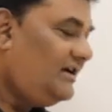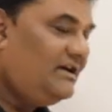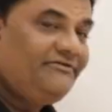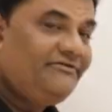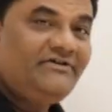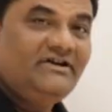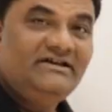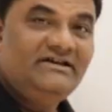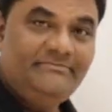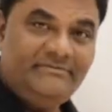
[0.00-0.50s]

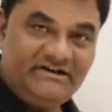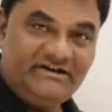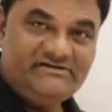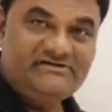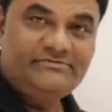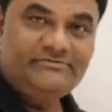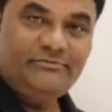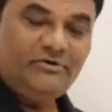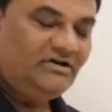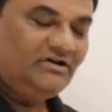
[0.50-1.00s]
If element
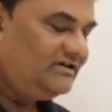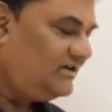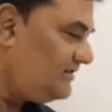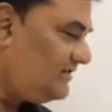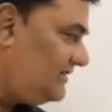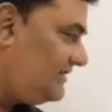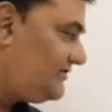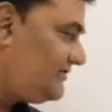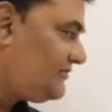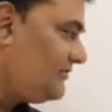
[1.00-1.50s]
is
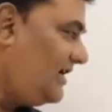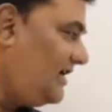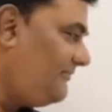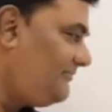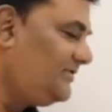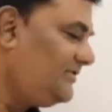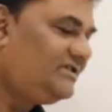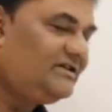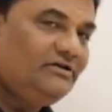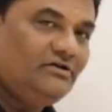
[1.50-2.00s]
smaller, then
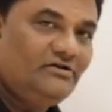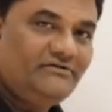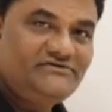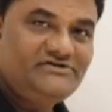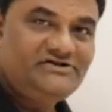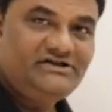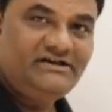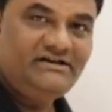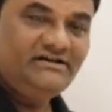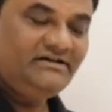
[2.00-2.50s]
swap with a
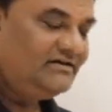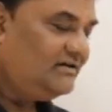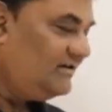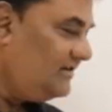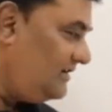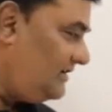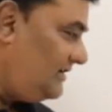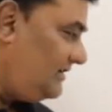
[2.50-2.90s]
of j.